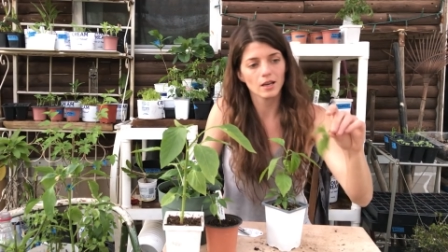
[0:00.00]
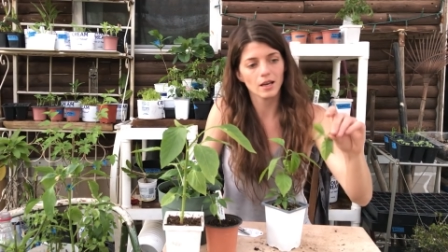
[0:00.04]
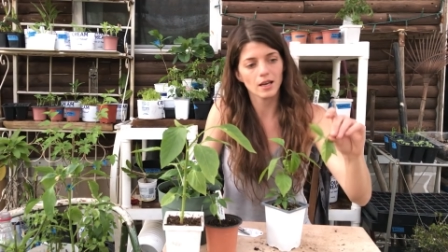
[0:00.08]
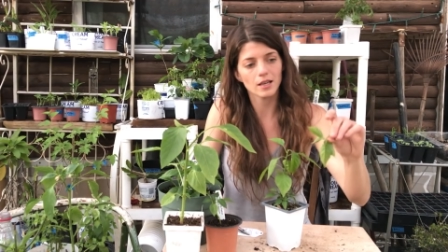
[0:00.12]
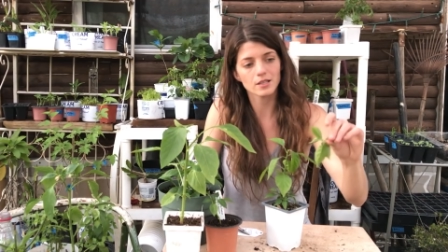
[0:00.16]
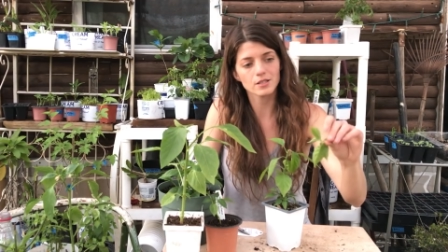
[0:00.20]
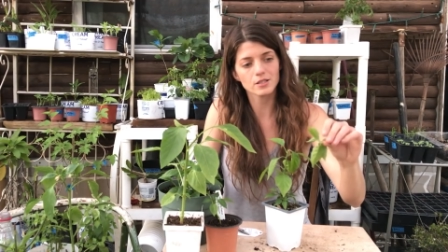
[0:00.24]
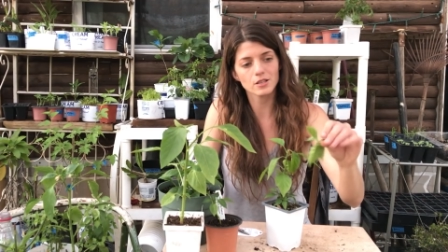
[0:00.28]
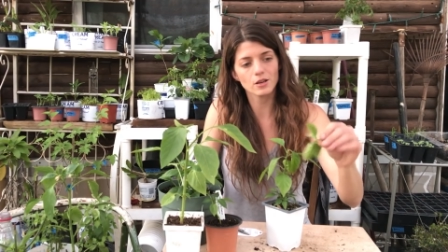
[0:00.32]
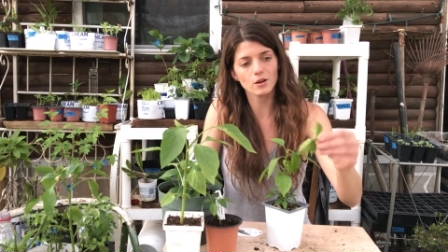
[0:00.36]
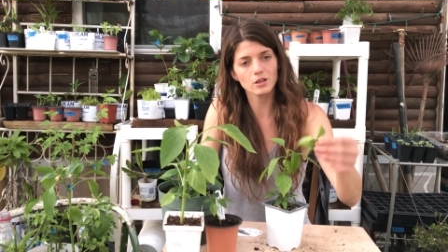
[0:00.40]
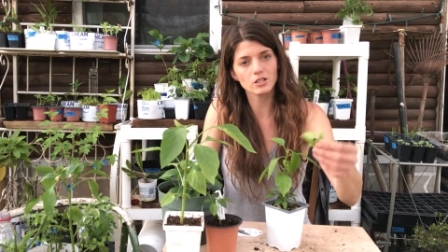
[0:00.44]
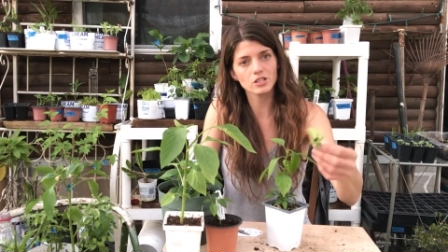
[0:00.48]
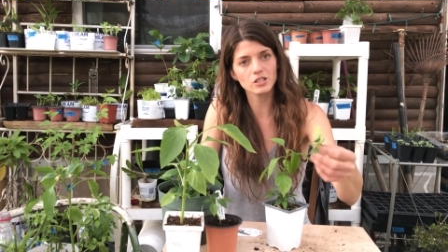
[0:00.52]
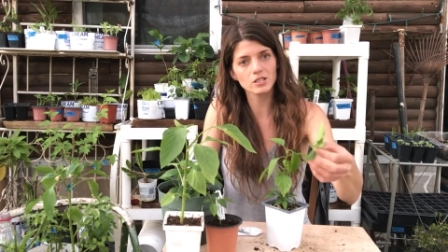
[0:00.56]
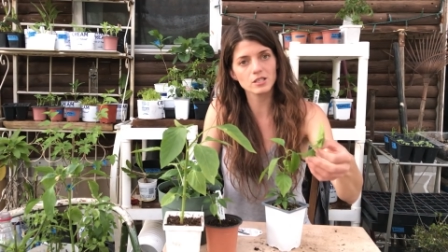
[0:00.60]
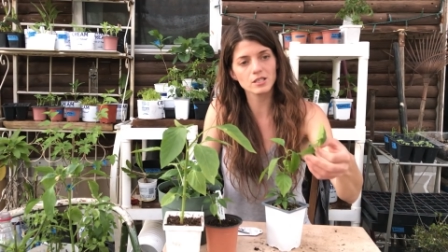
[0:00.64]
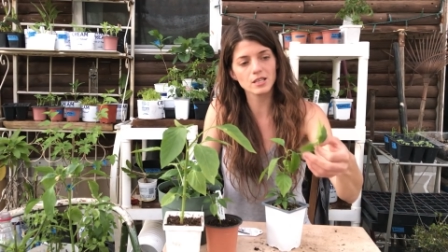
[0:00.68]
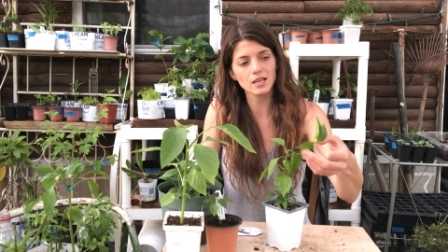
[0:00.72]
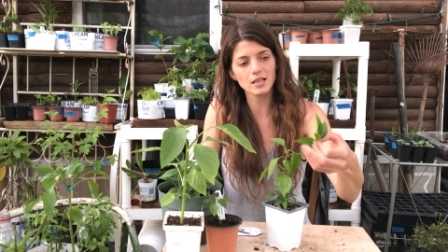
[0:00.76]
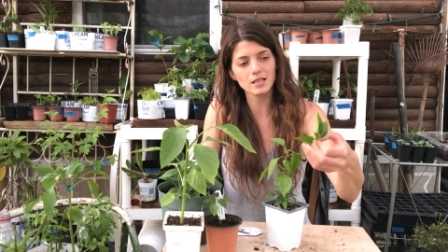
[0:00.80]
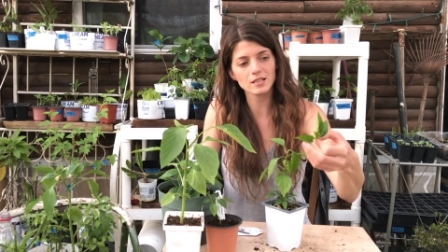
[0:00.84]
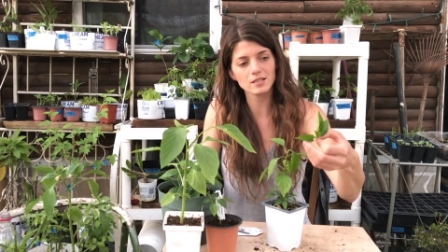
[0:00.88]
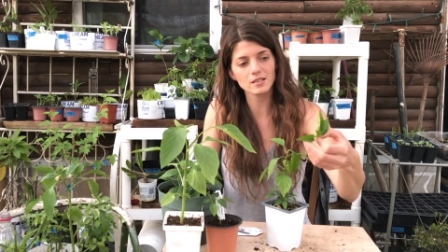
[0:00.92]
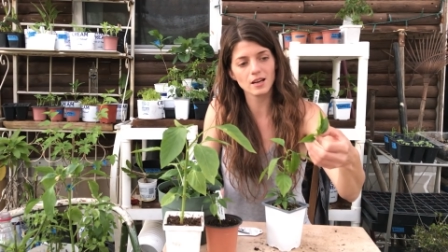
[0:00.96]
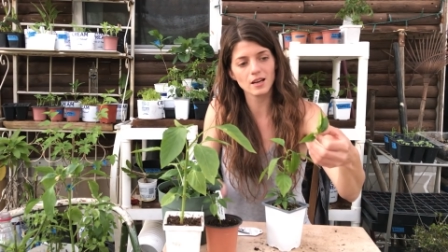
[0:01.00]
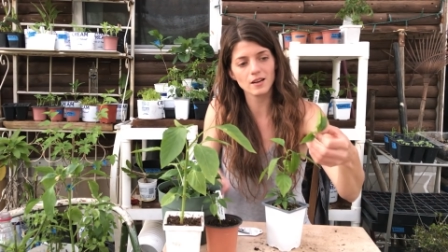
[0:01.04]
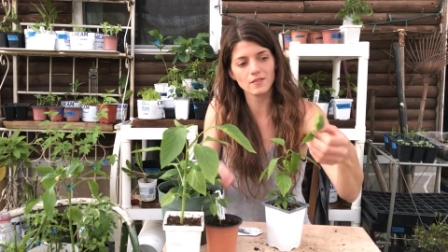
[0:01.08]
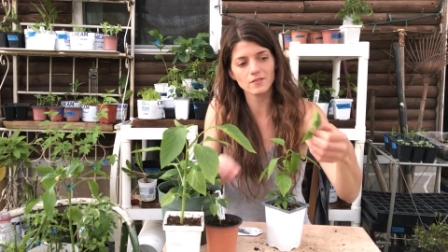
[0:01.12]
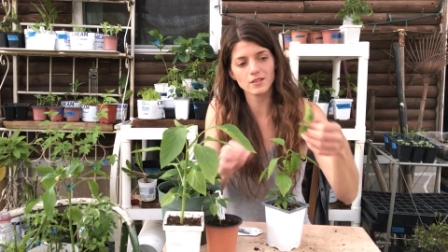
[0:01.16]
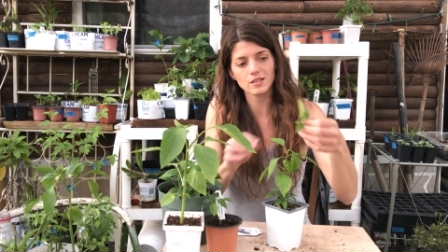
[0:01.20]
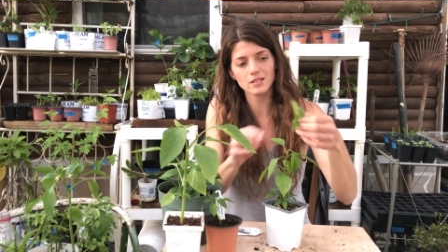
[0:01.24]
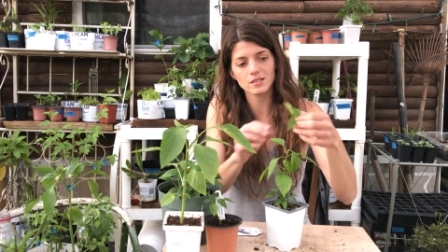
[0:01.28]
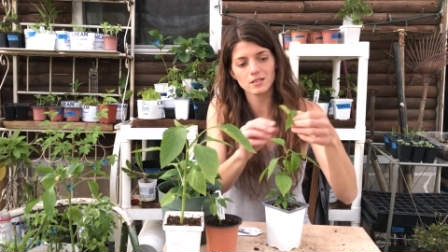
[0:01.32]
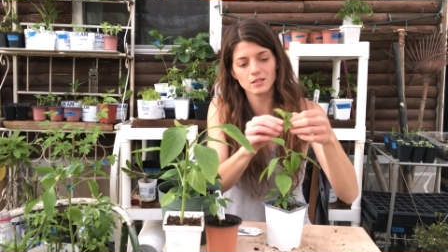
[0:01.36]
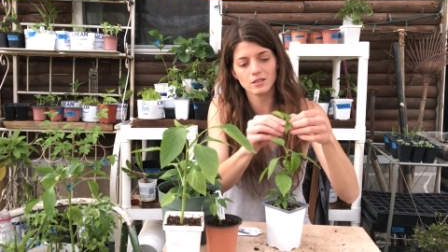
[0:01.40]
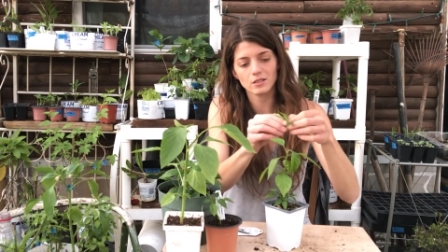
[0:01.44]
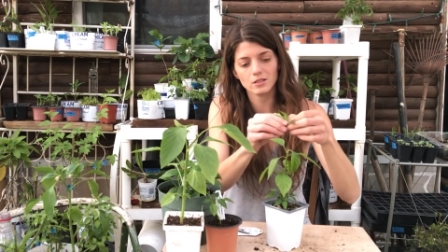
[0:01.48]
And so it just takes off
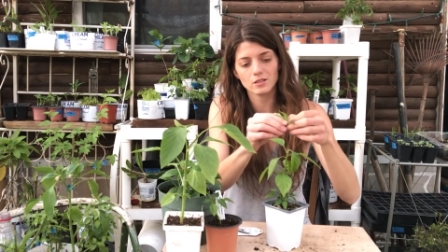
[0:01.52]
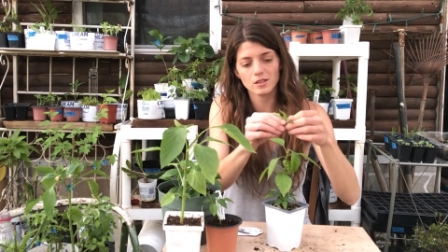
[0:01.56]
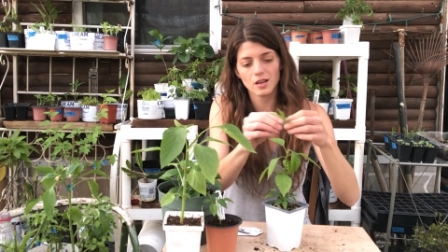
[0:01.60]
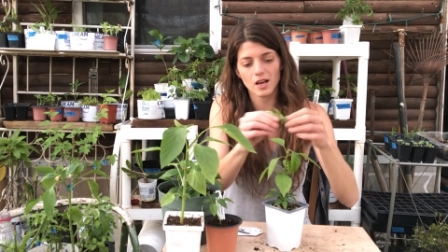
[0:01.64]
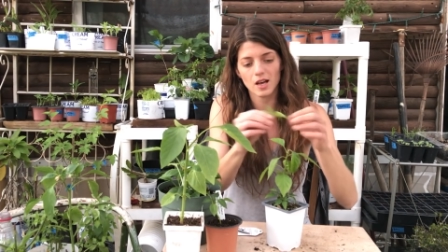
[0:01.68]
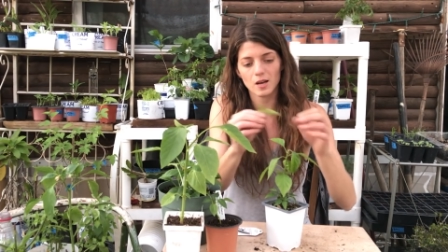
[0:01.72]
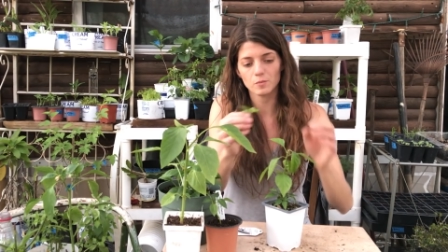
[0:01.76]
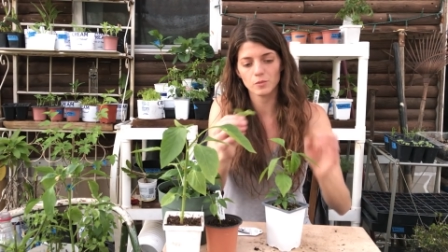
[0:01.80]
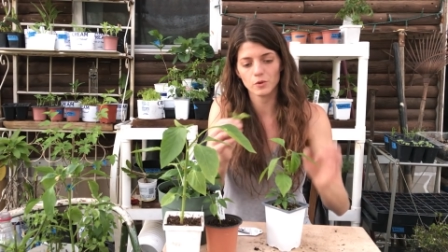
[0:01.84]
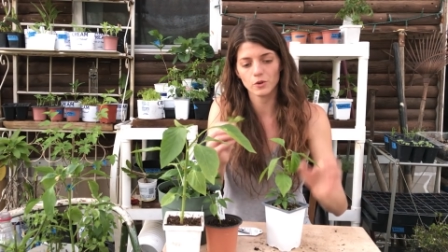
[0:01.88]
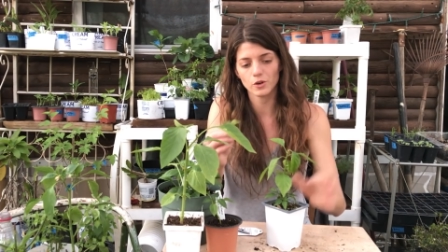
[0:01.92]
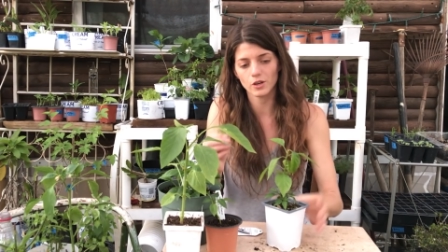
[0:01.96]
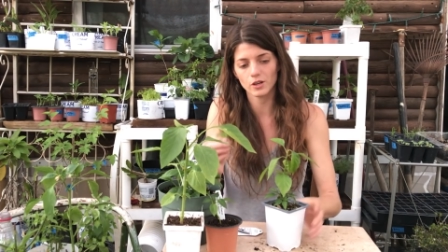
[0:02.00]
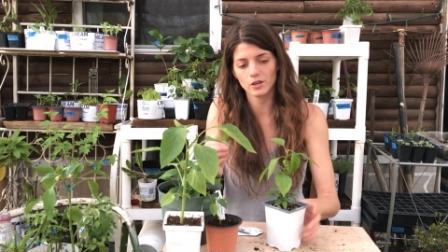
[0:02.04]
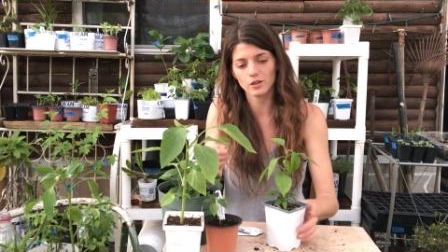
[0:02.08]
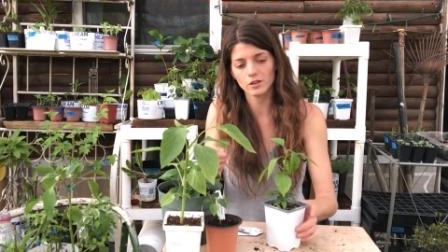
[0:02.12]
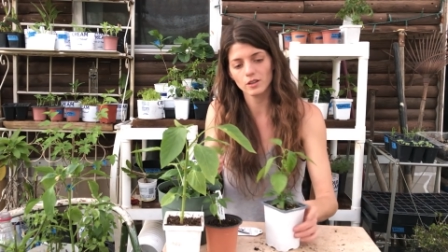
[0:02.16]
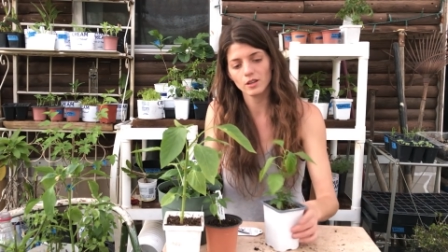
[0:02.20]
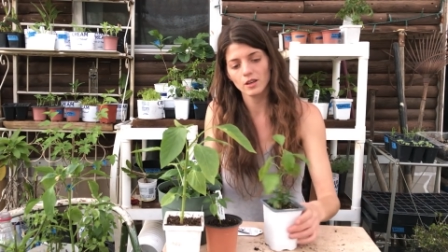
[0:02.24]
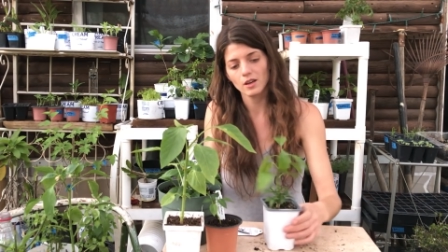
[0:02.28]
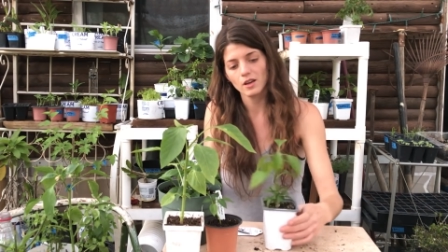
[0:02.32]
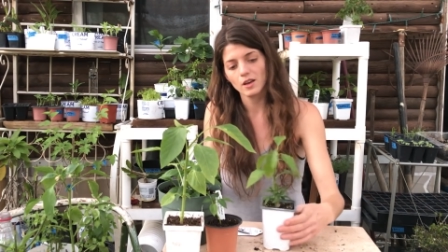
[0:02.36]
this little top growth.